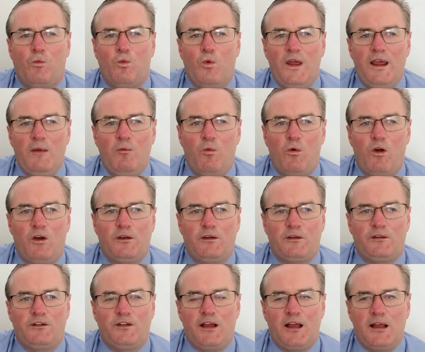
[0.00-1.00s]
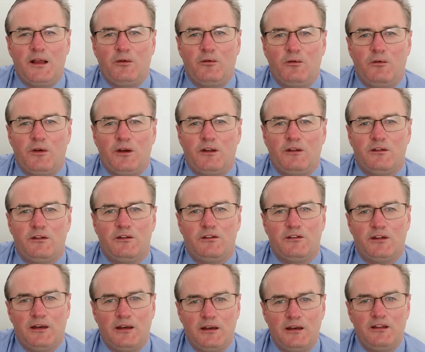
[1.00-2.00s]
We want target audiences
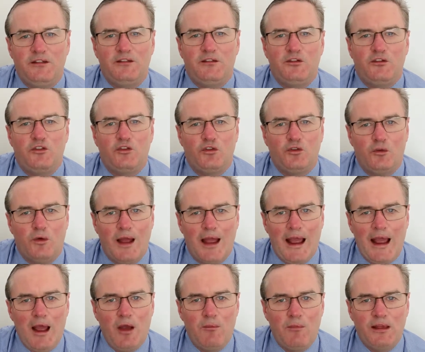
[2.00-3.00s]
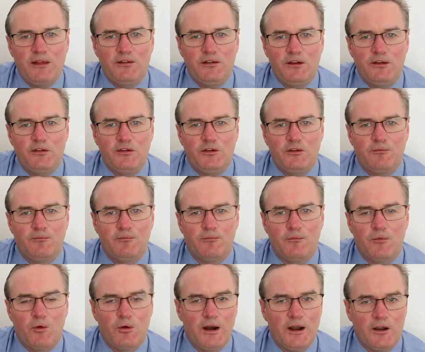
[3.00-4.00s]
to listen to our message
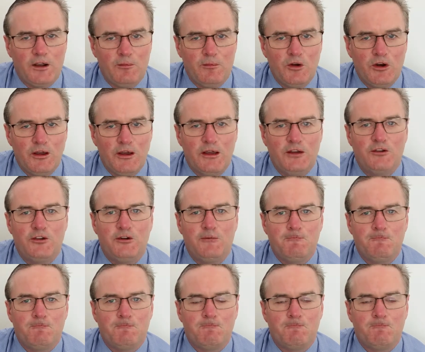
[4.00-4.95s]
or our communication,